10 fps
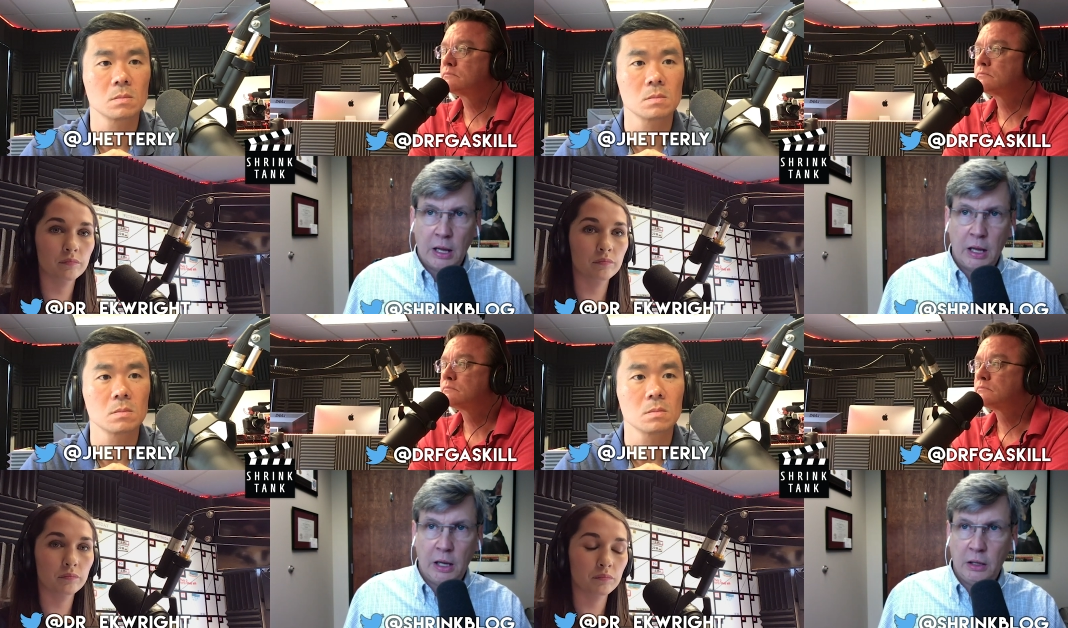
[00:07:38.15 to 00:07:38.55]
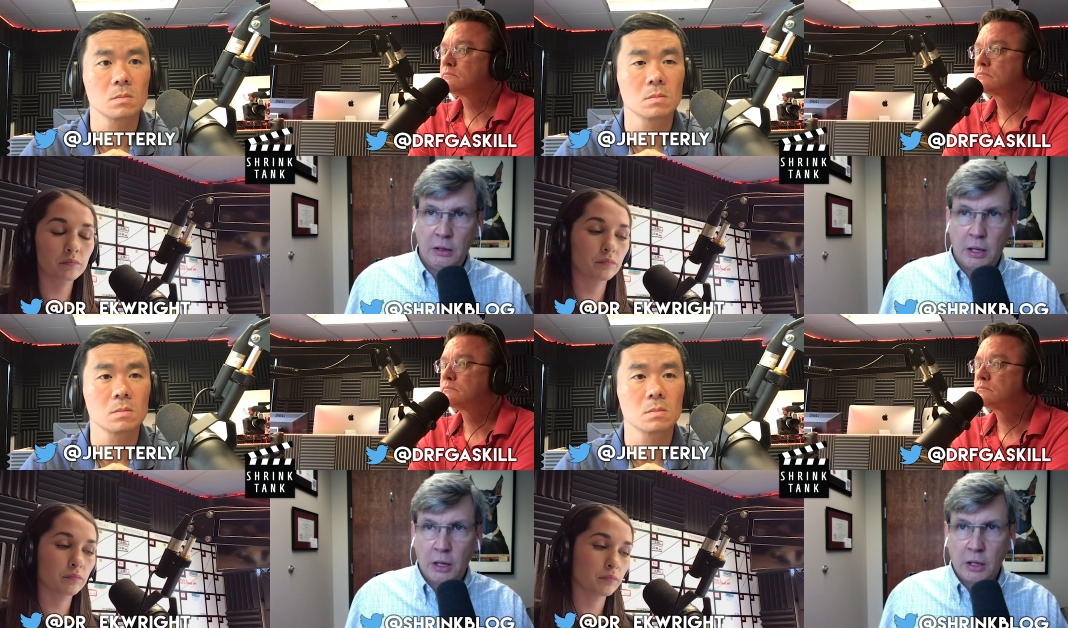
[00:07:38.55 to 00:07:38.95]
Speaker 1: a
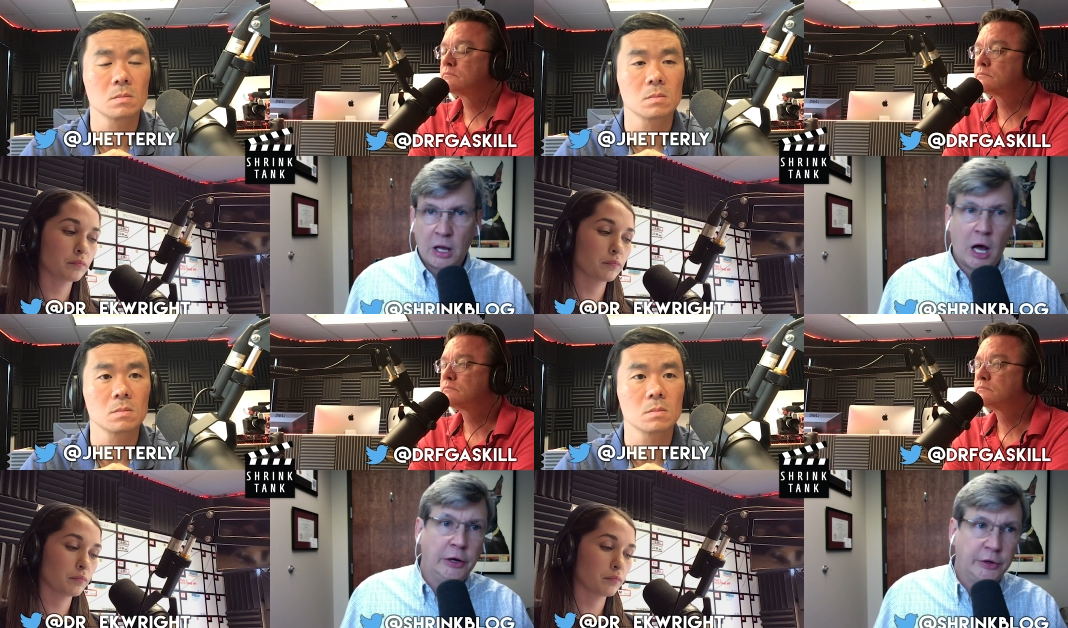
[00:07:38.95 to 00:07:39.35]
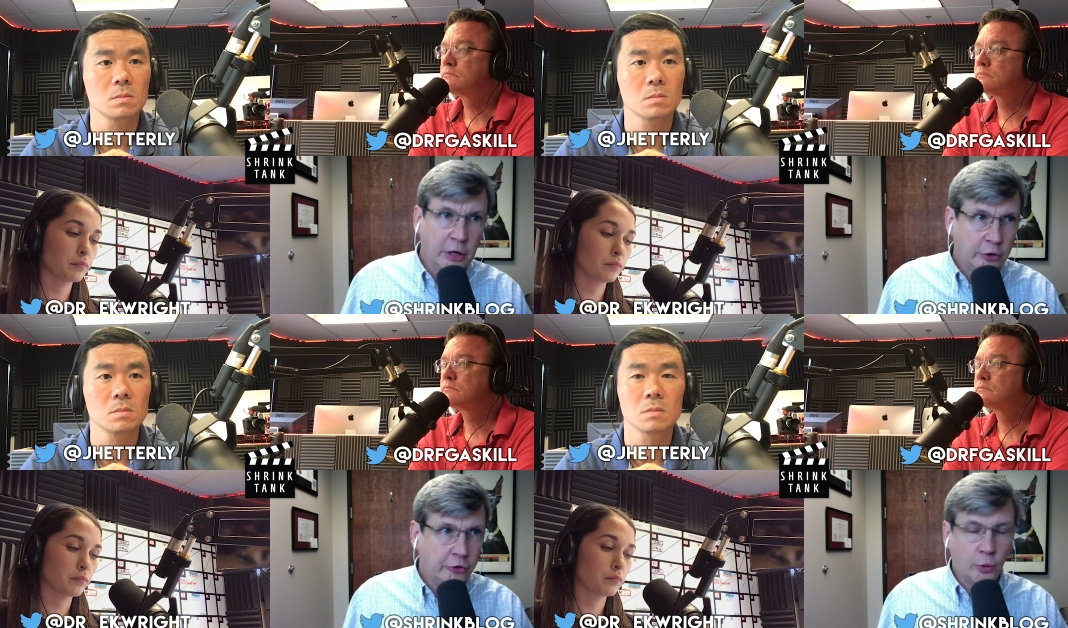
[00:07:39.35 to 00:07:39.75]

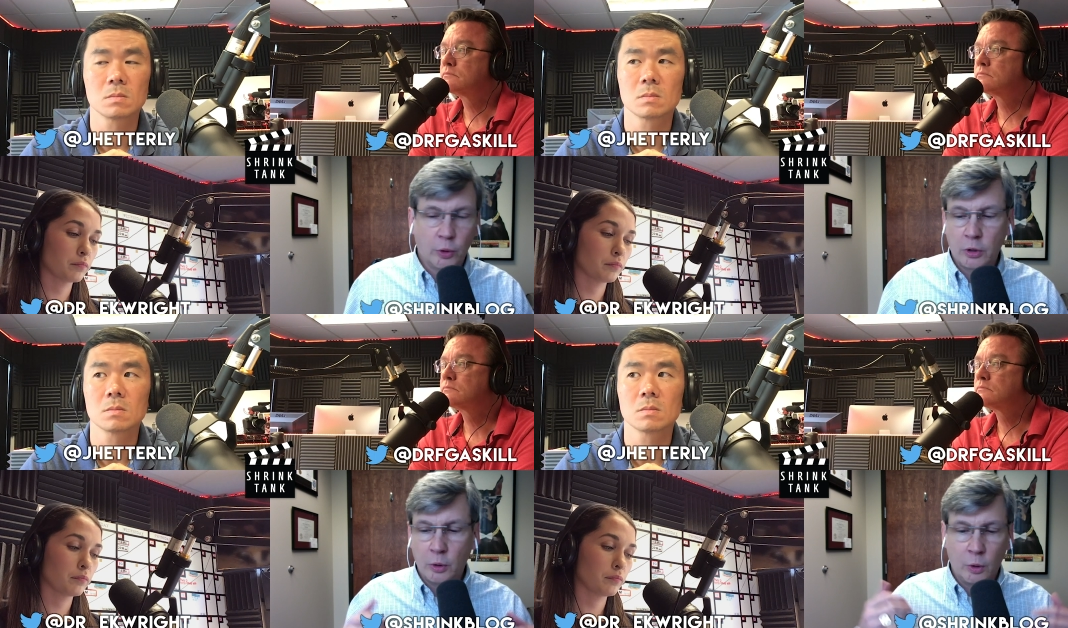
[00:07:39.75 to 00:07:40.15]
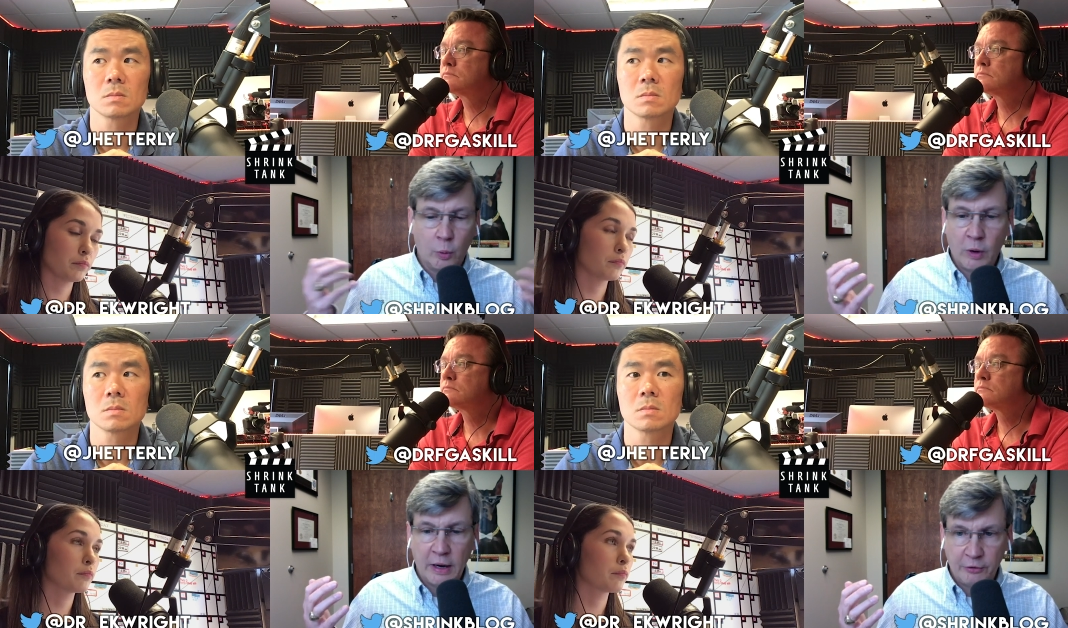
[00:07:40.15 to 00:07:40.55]
conduct disorder, or
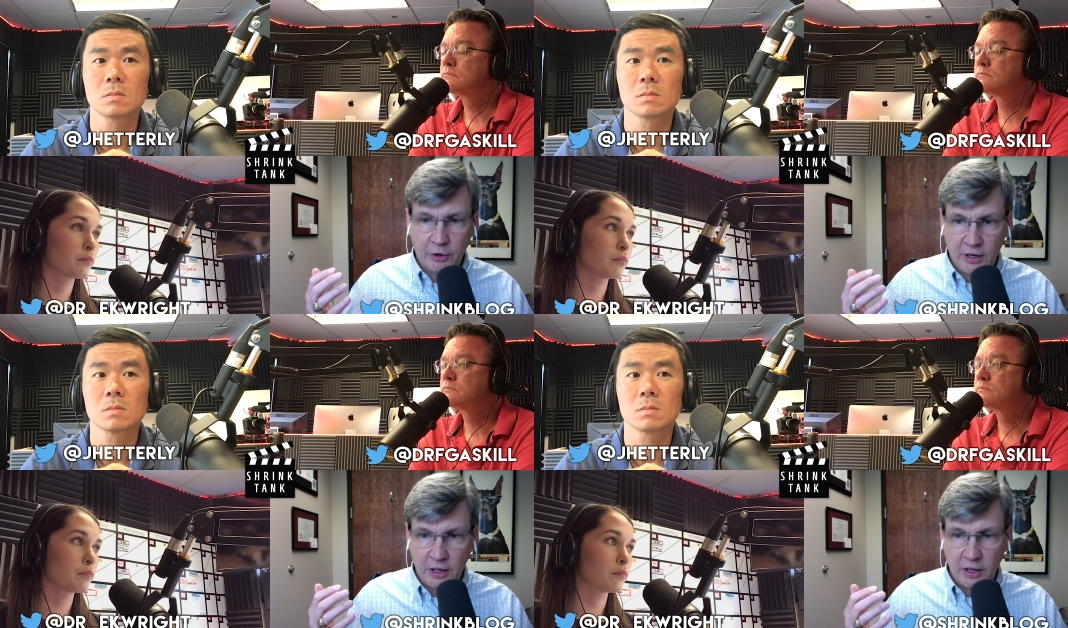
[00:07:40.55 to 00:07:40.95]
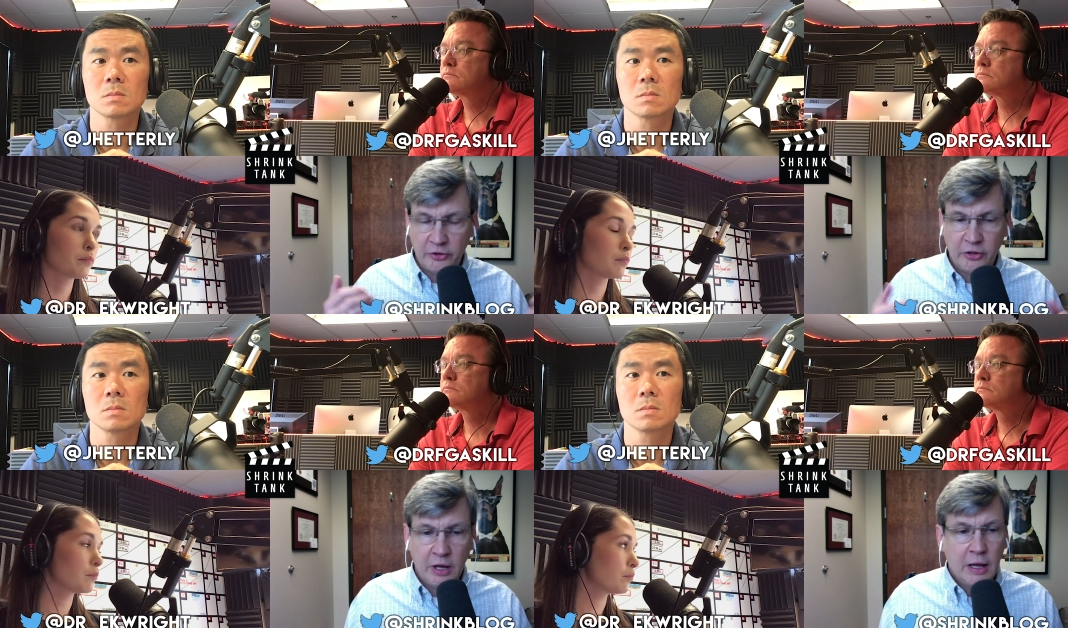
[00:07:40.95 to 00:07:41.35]
whatever it
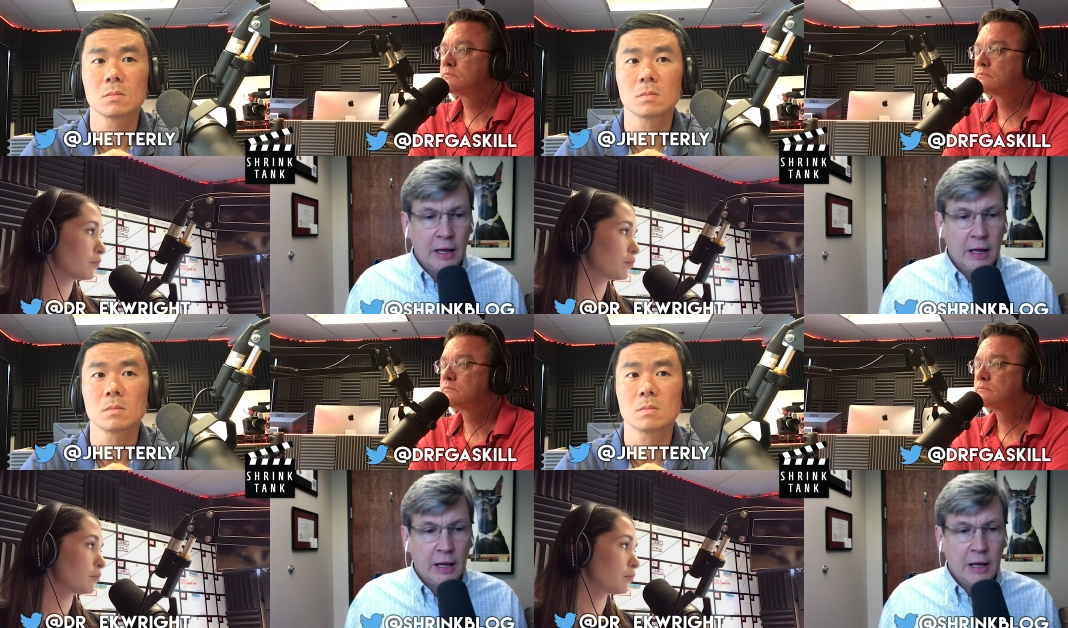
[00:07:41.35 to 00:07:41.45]
is.